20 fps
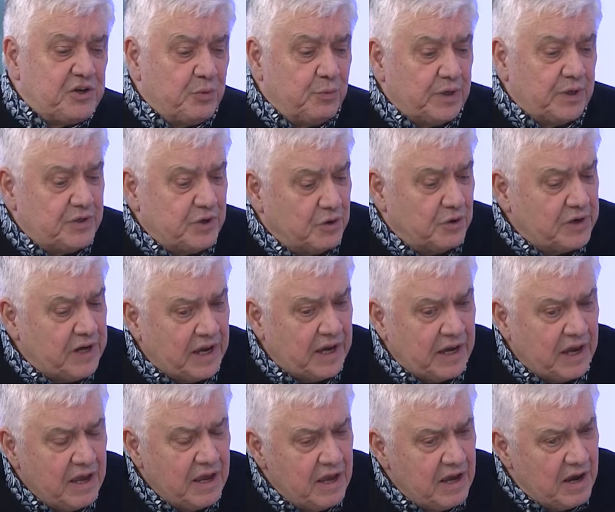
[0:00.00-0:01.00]
we're talking
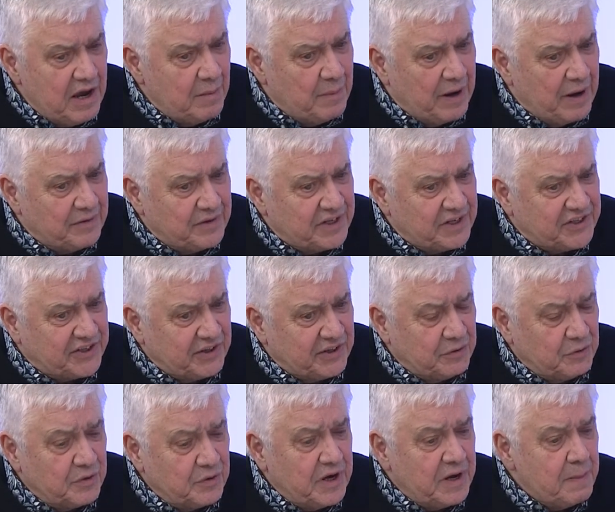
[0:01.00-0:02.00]
about the
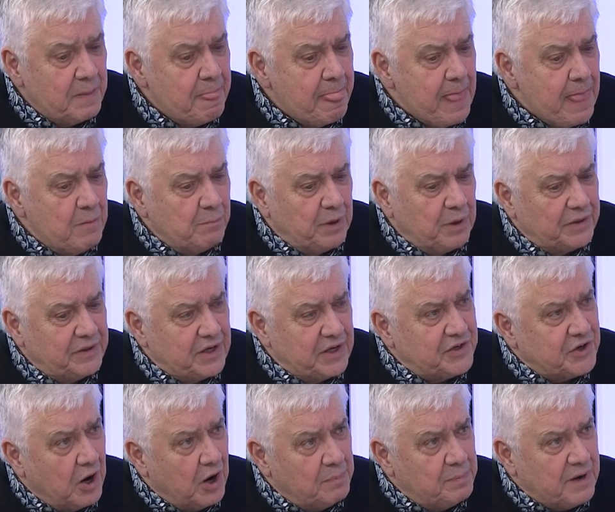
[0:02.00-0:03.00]
silk, but the
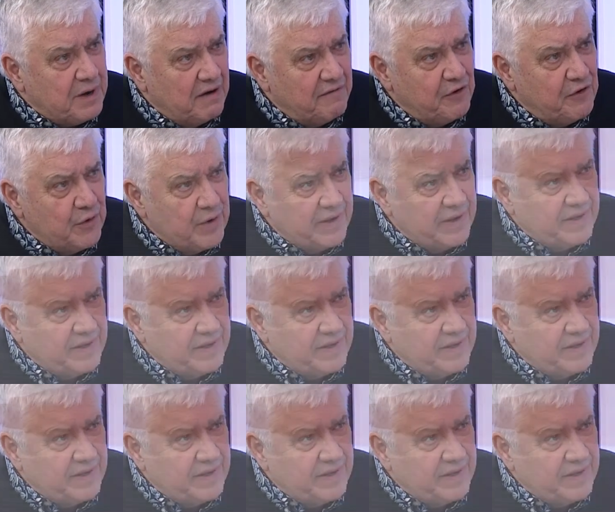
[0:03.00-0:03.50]
top cover in